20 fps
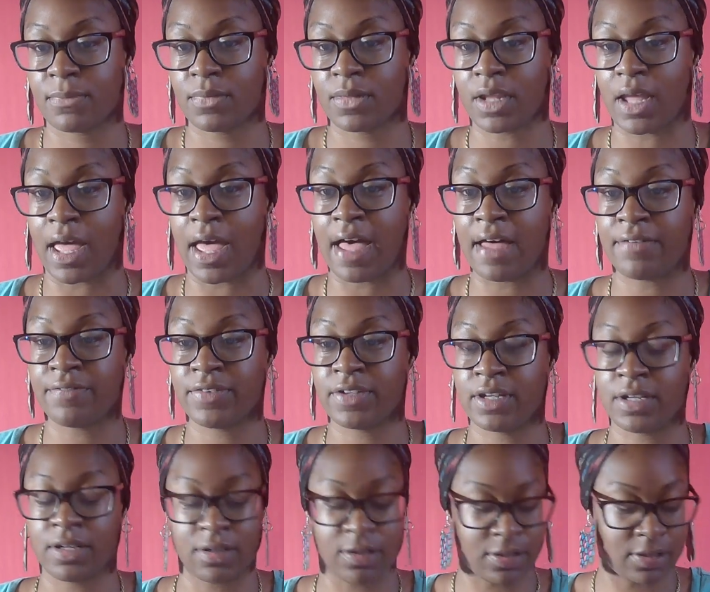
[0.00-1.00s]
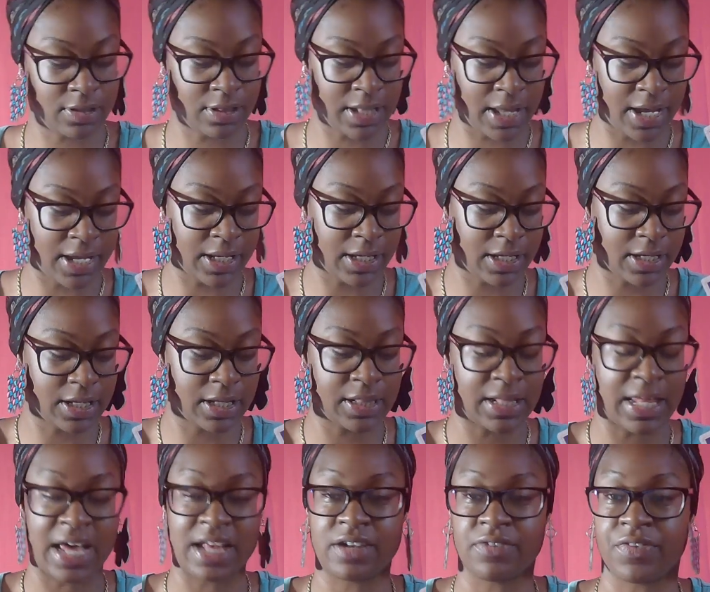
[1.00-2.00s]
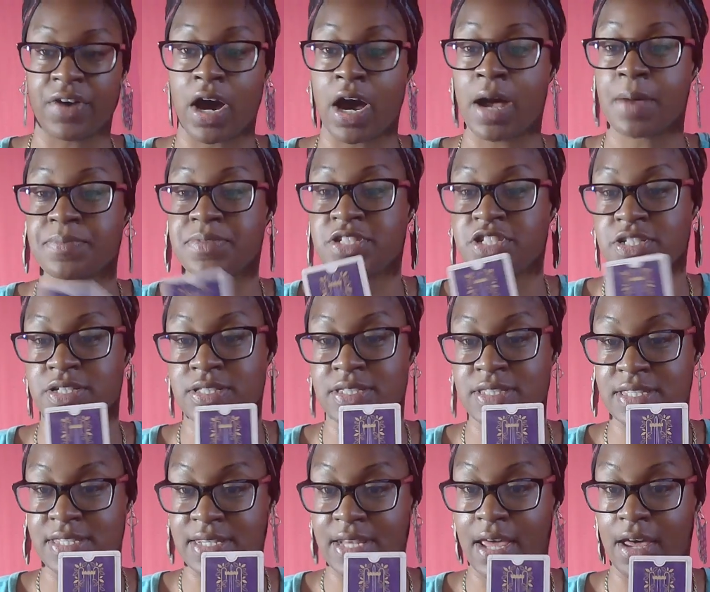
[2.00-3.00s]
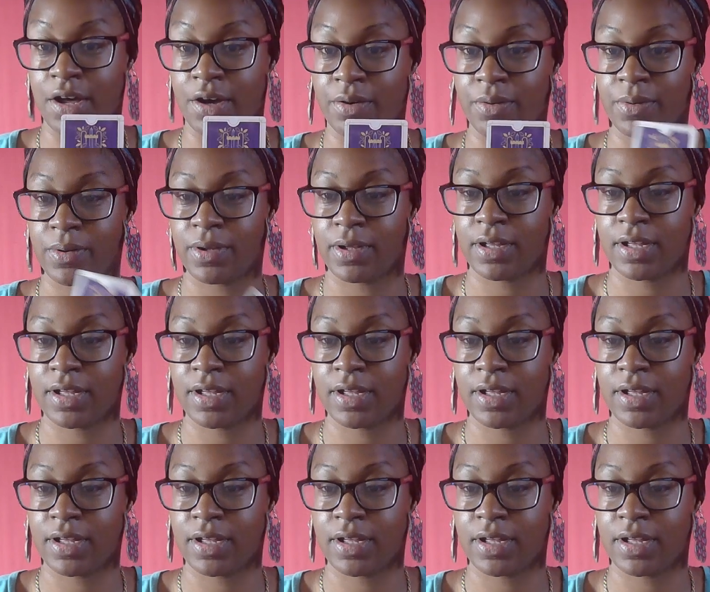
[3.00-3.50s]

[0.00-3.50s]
Having like a lot of options now.